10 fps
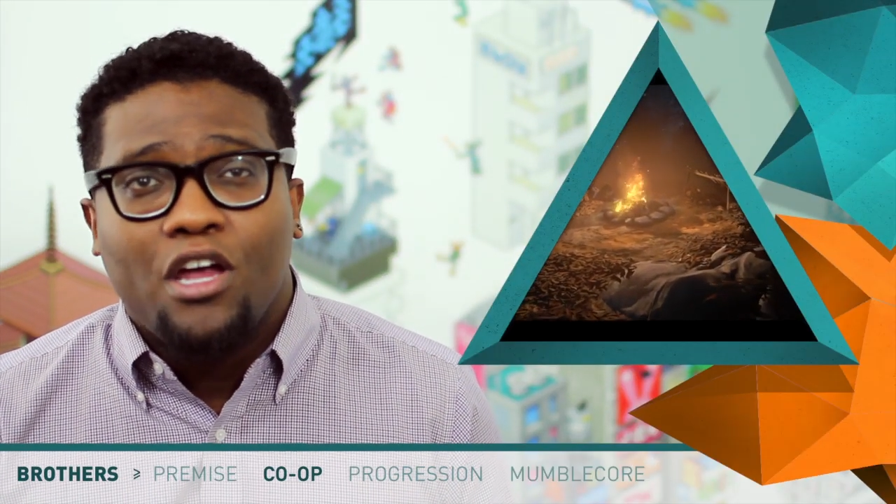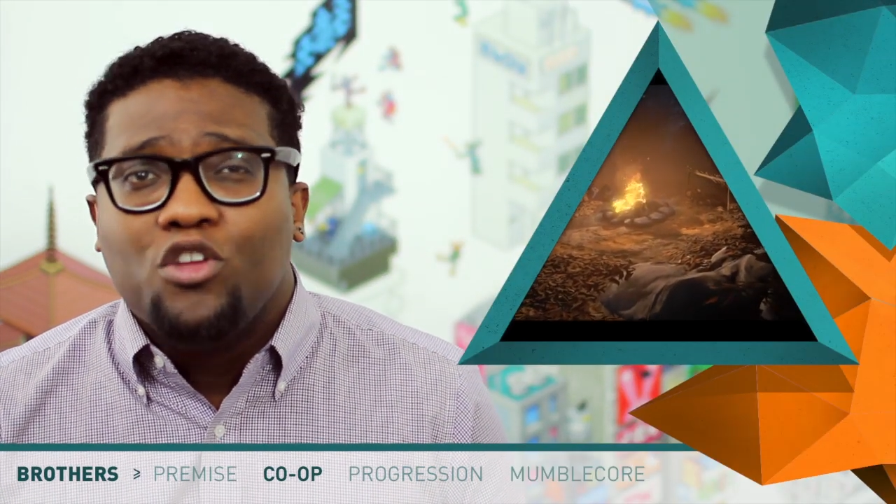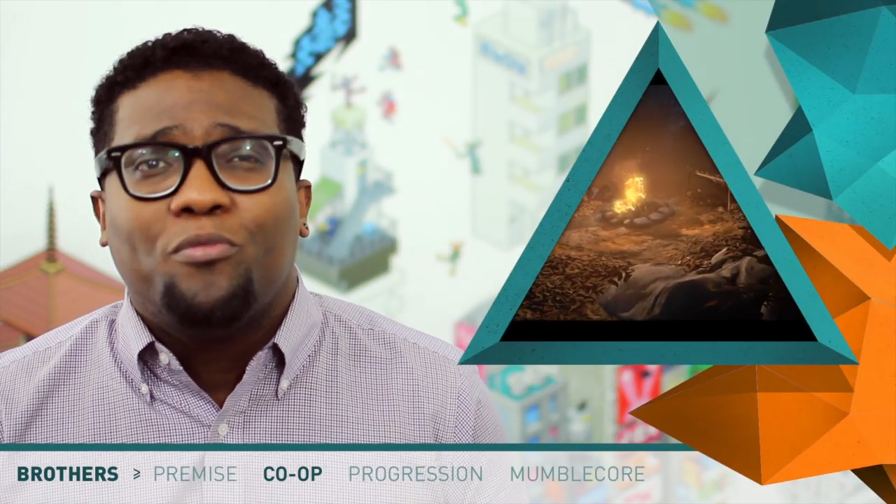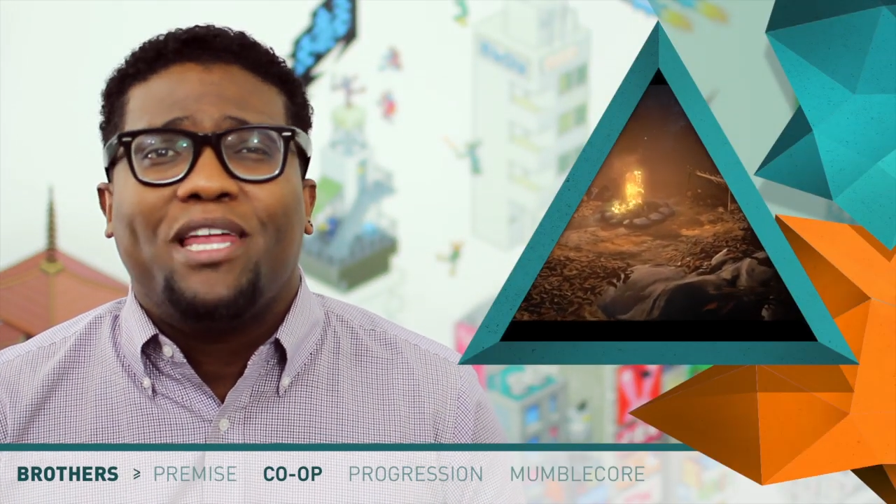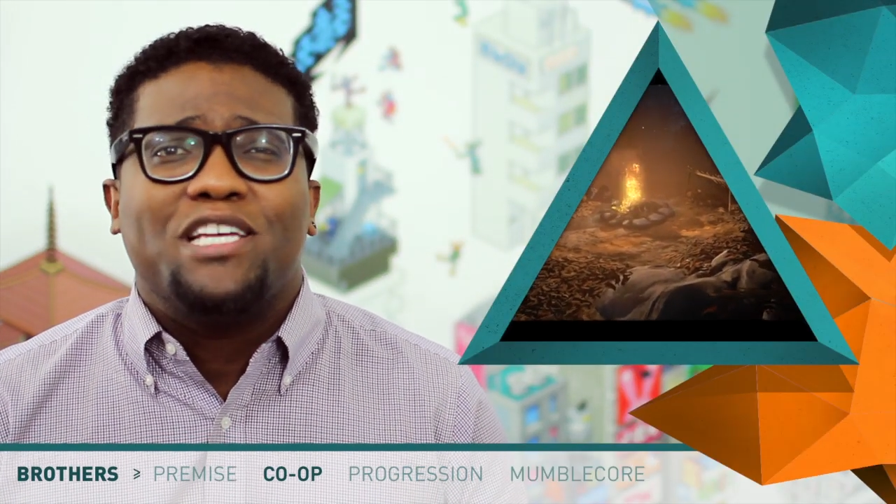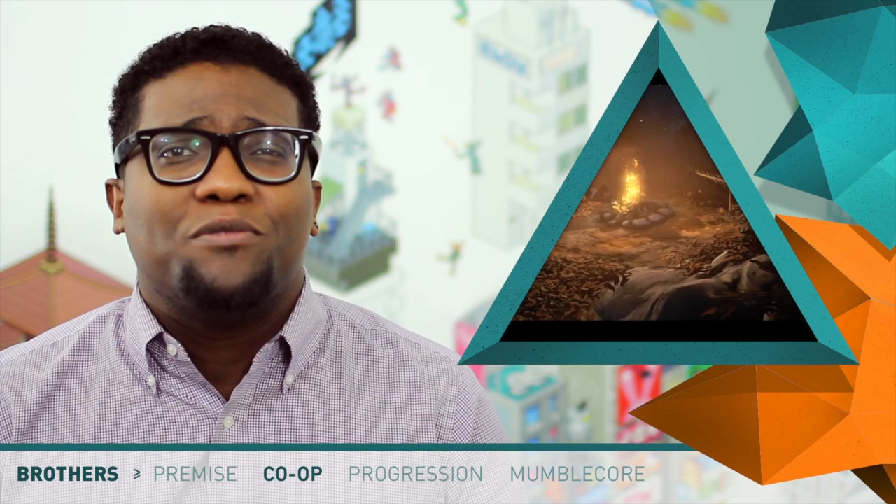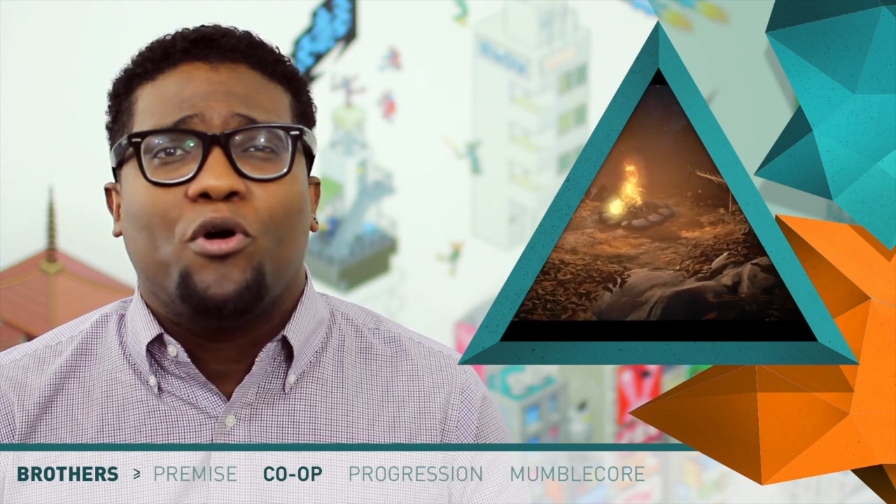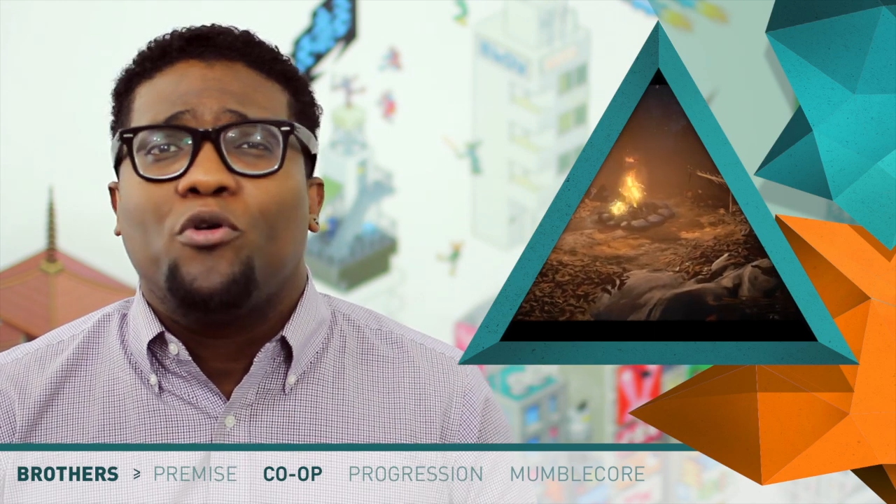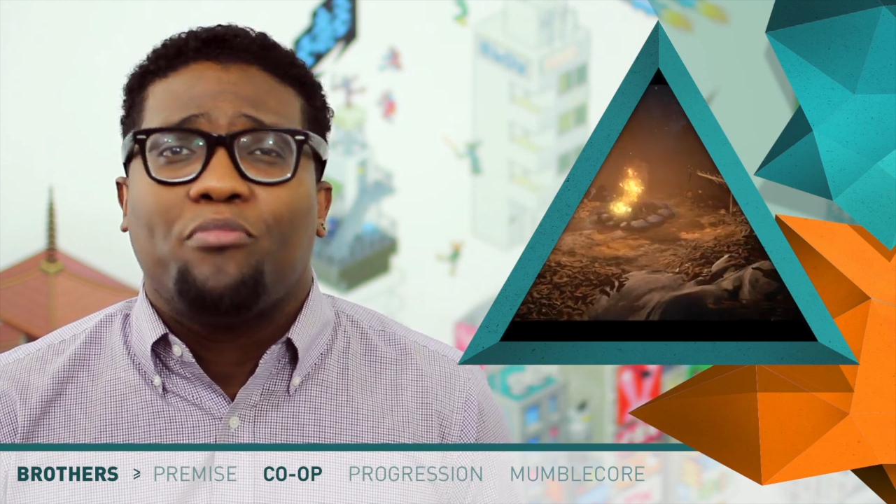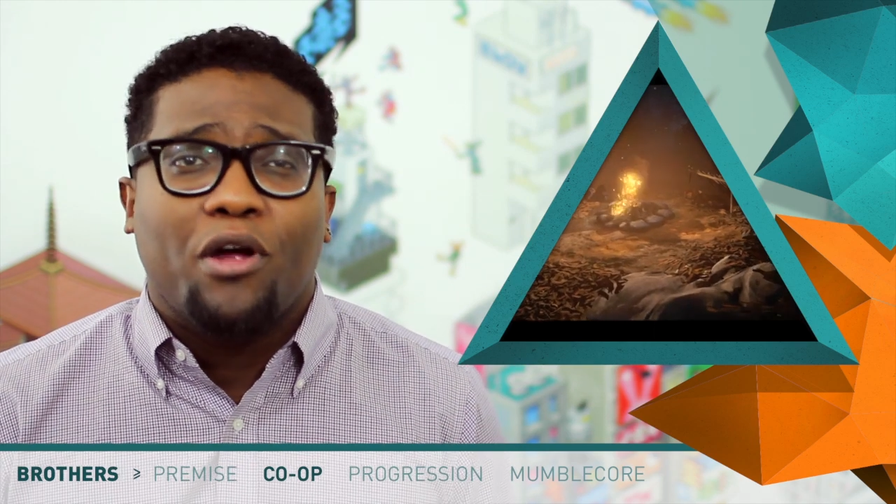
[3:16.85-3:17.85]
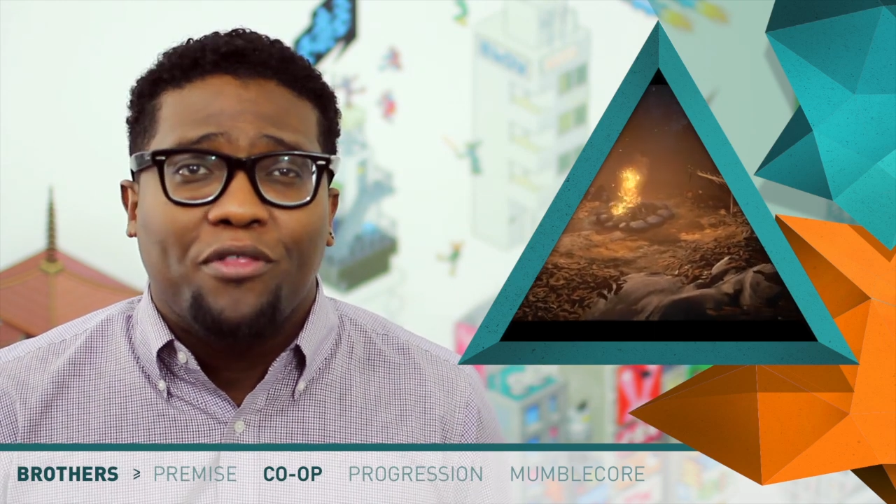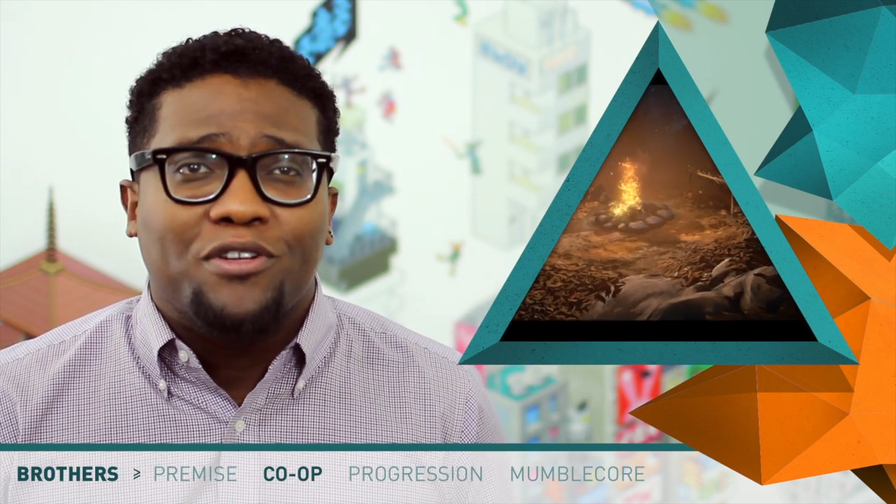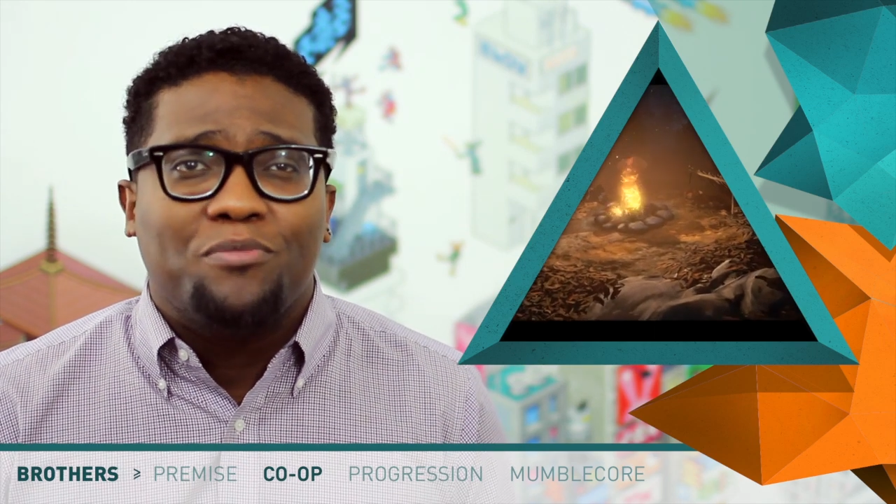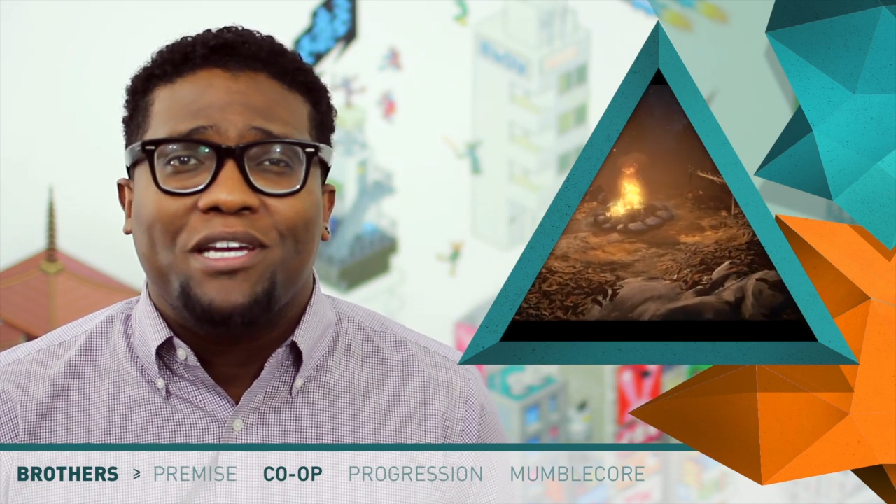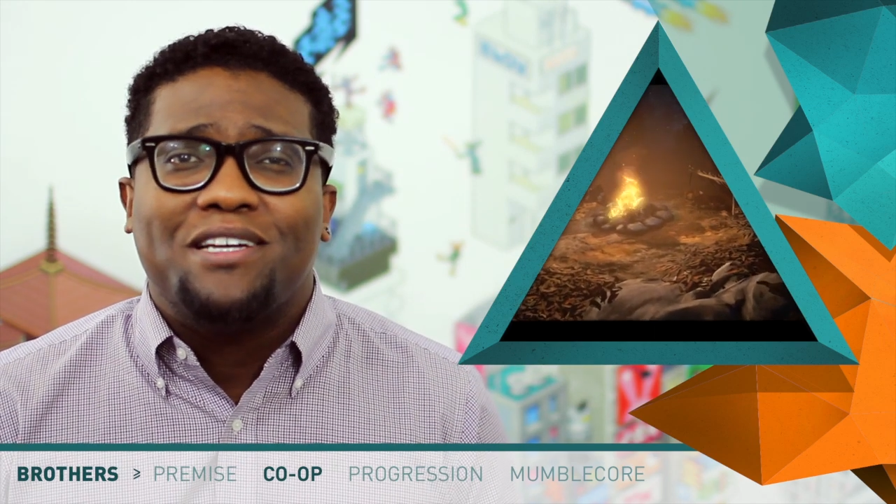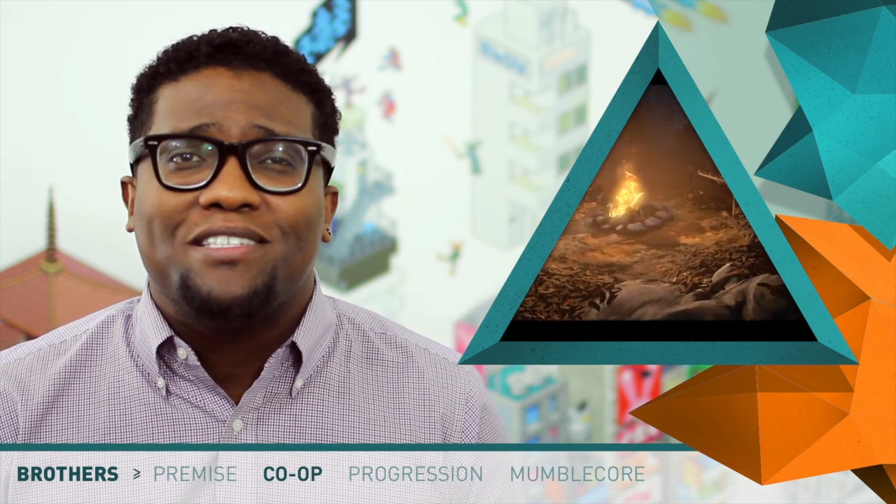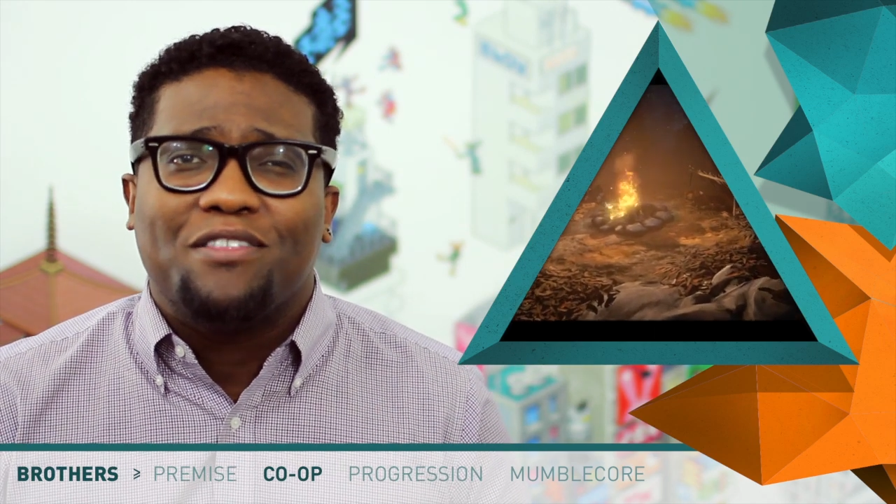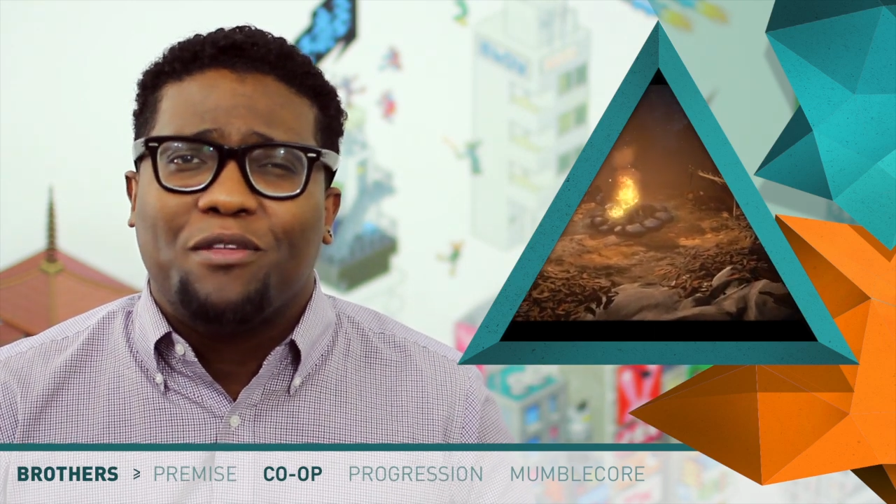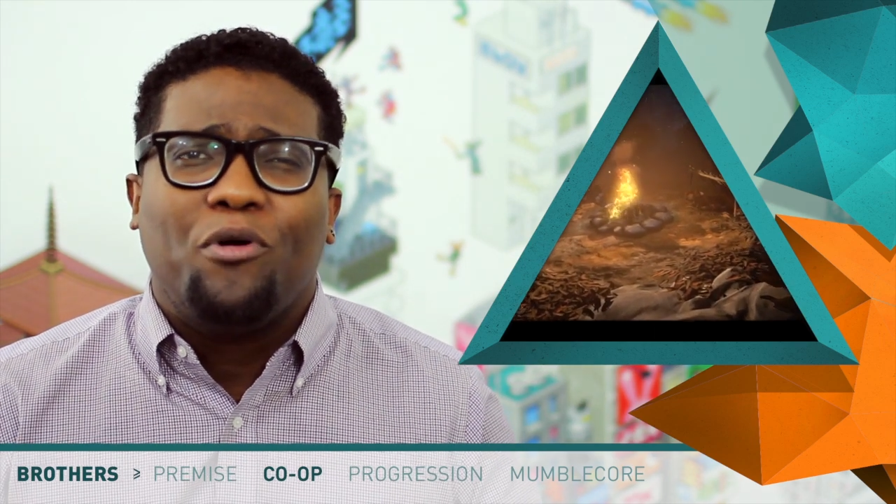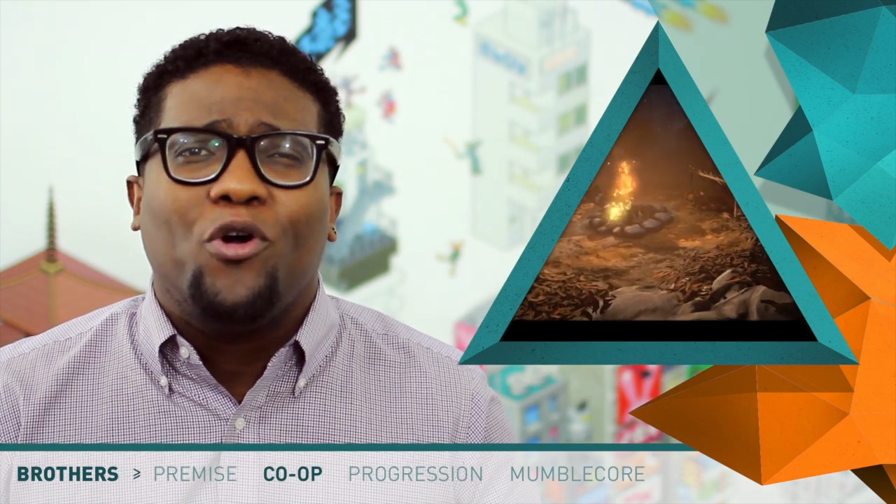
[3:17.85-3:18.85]
You play as both brothers because
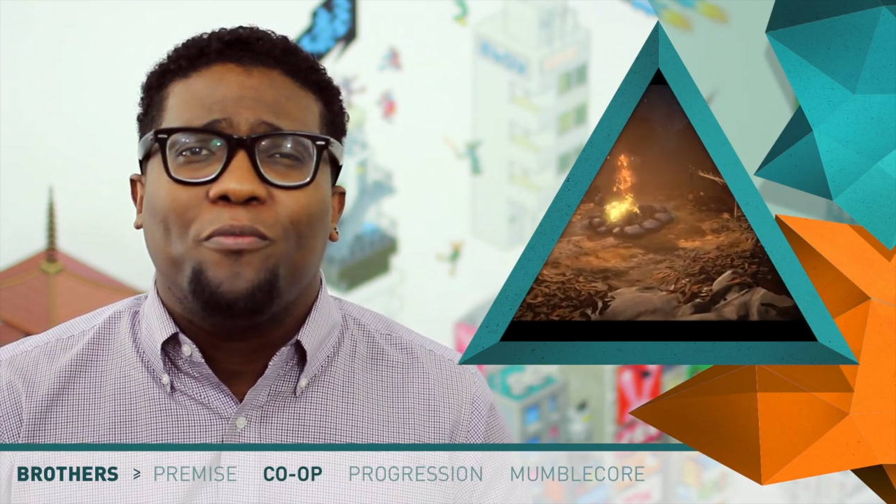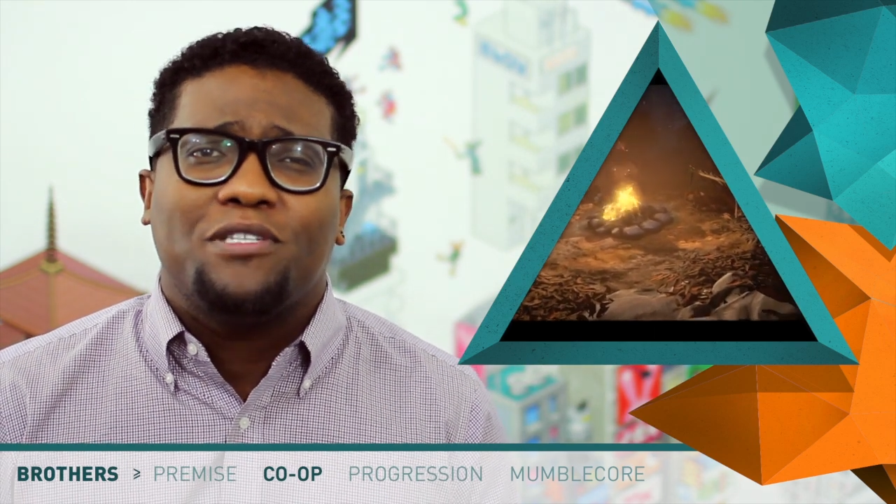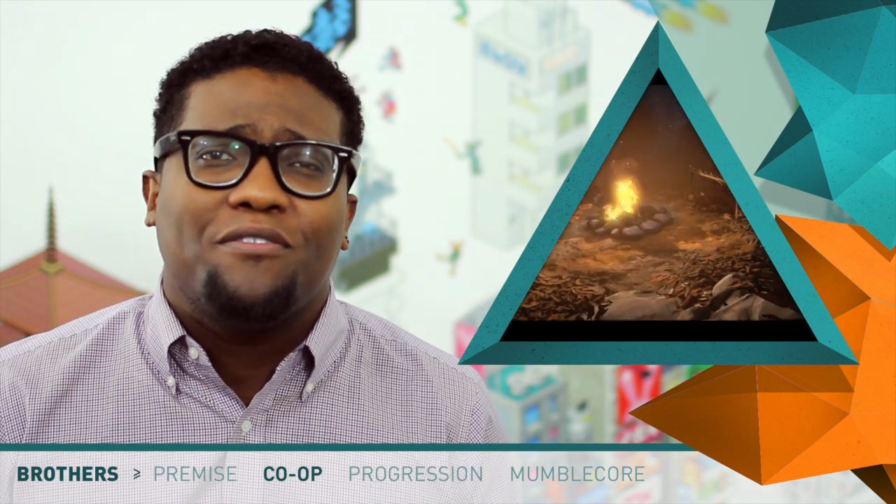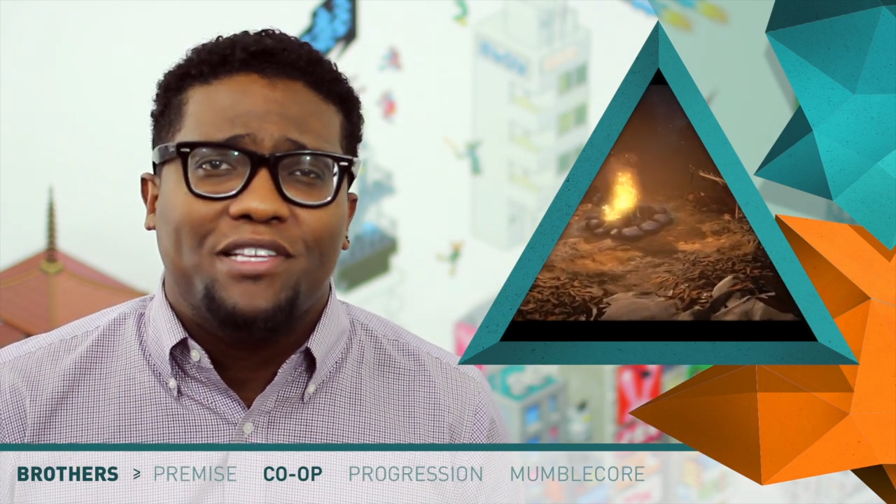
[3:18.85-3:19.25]
the purpose